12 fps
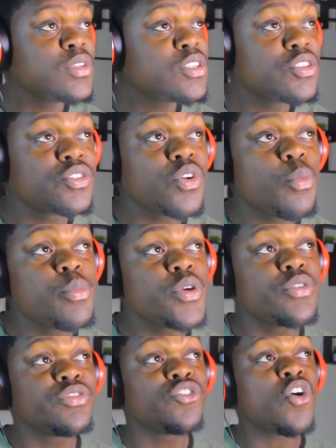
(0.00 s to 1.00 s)
this is so
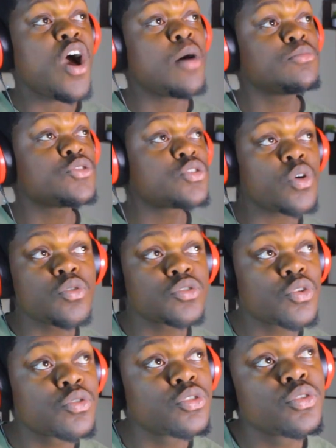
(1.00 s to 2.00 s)
beautiful. I'm so,
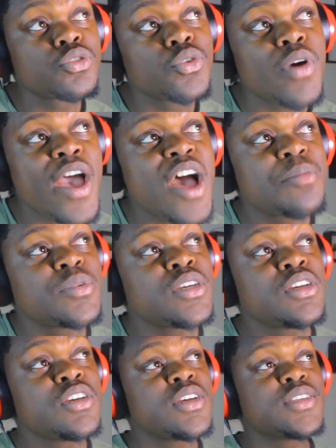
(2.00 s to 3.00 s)
so, so, so happy
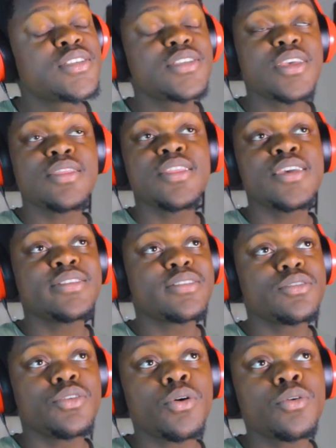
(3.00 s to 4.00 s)
seeing this you